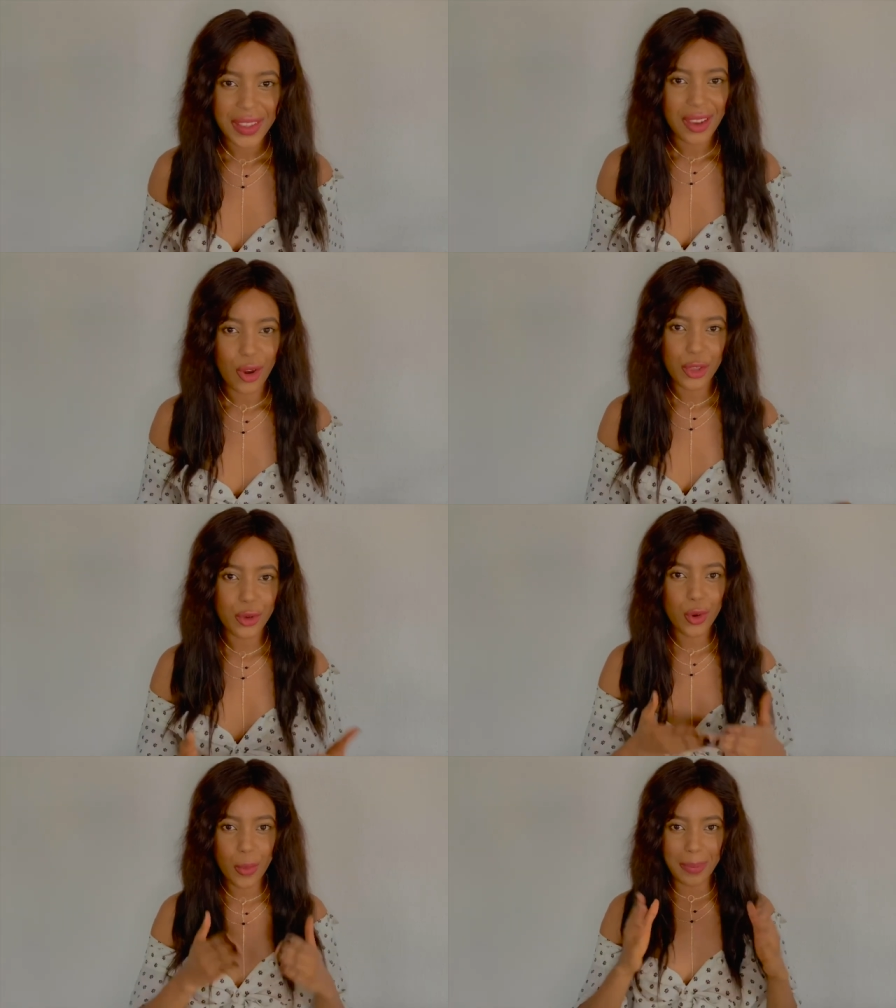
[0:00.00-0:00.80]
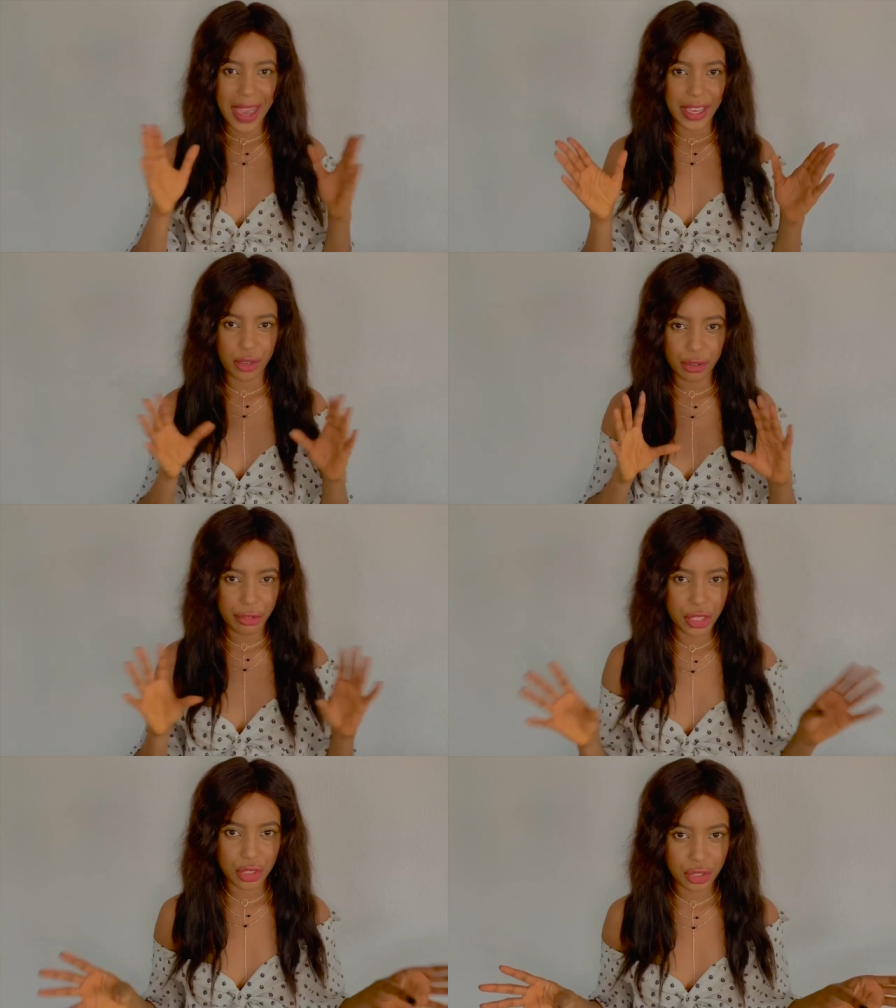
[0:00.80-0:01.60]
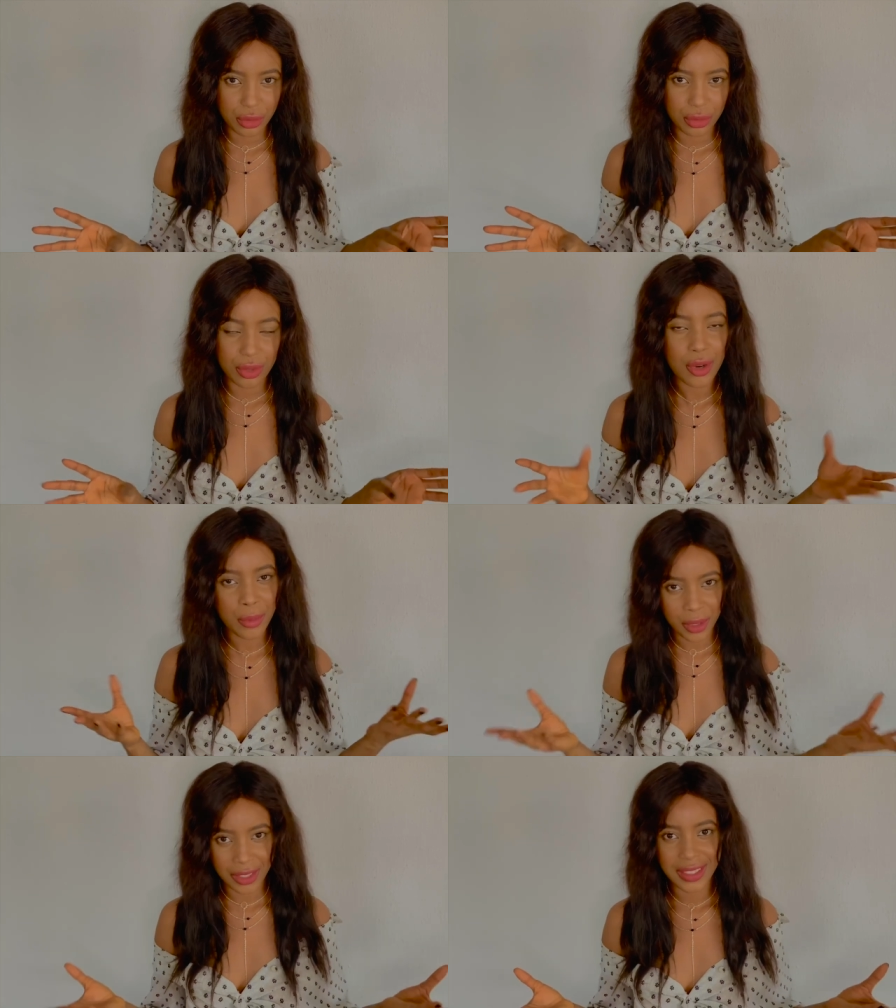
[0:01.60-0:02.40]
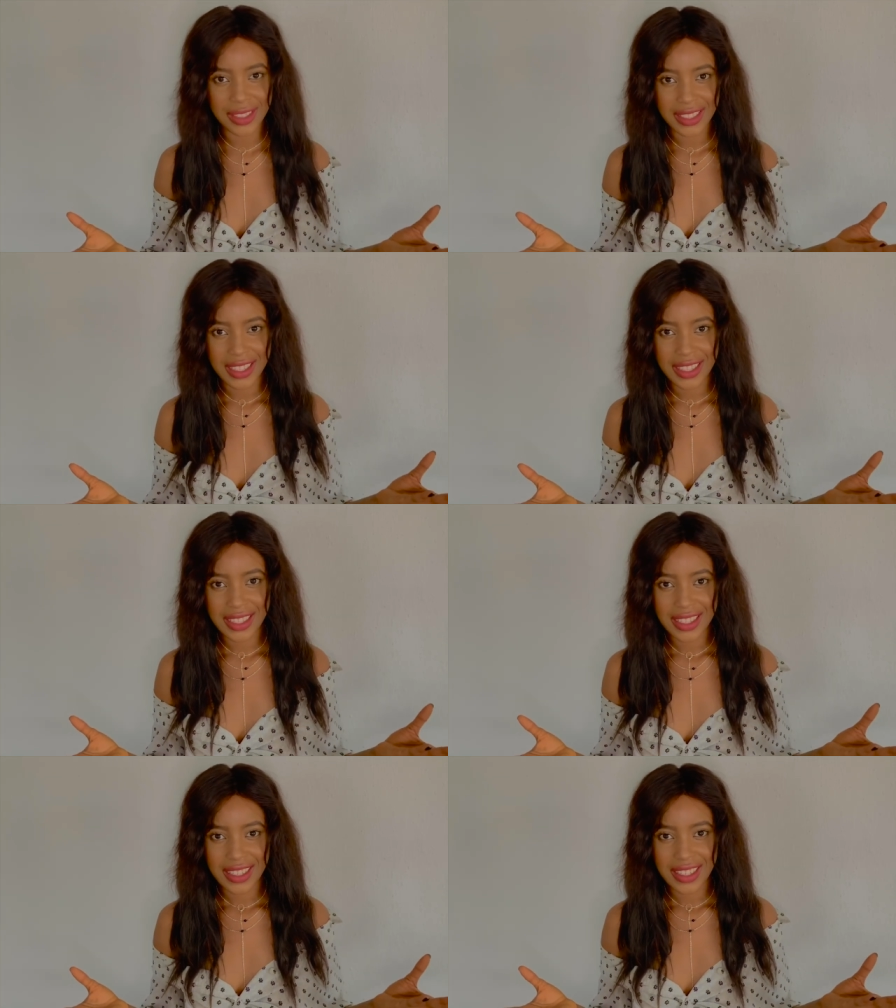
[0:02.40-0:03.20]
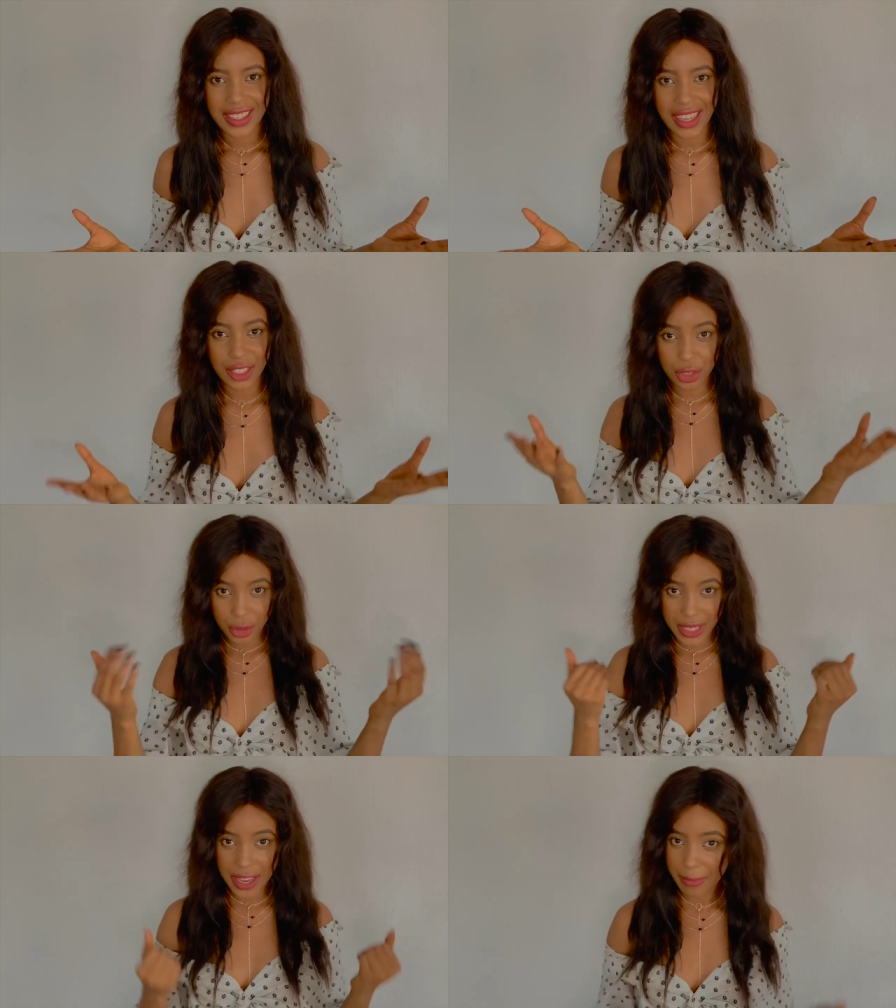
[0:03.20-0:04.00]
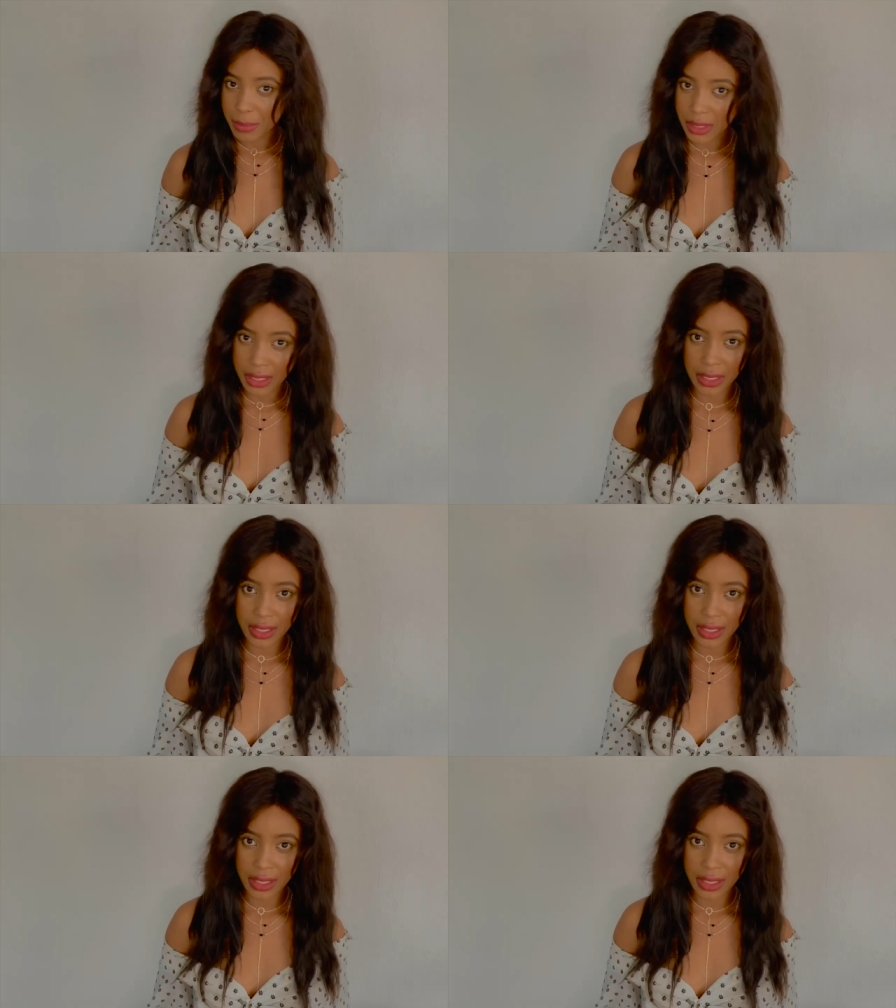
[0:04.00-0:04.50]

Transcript: or you go buy a green shoe come on and you don't have money